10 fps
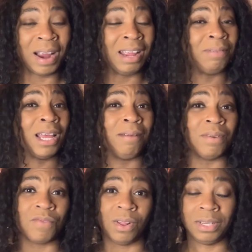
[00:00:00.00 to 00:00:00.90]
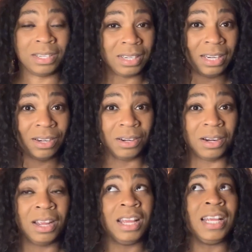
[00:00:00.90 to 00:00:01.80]
I have time to volunteer.
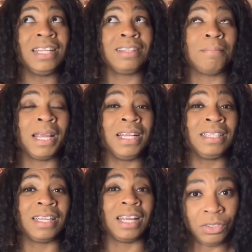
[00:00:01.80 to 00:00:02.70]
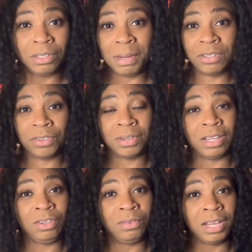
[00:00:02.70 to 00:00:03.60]
It's amazing. Just make sure
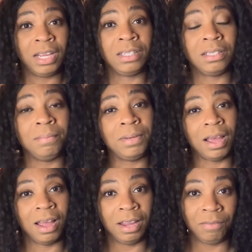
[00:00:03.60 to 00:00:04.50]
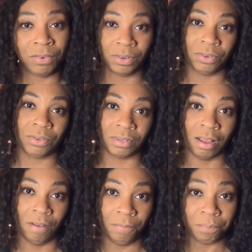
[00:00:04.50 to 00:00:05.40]
that you take some time for
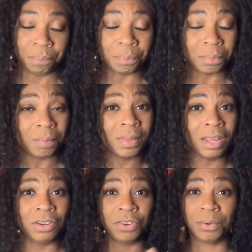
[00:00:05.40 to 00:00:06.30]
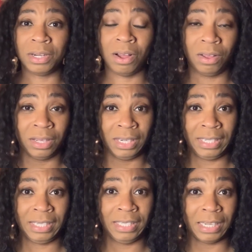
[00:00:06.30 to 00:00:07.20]
yourself during the holiday
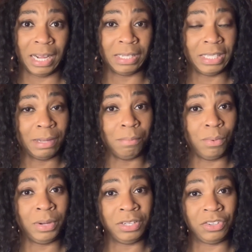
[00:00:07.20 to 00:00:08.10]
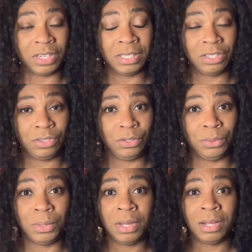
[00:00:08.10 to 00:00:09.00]
season at some point, just
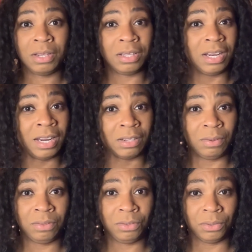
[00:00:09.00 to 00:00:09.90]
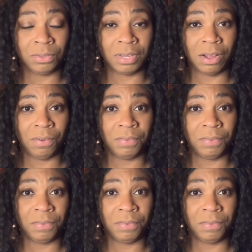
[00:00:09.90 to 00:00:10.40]
to connect with yourself.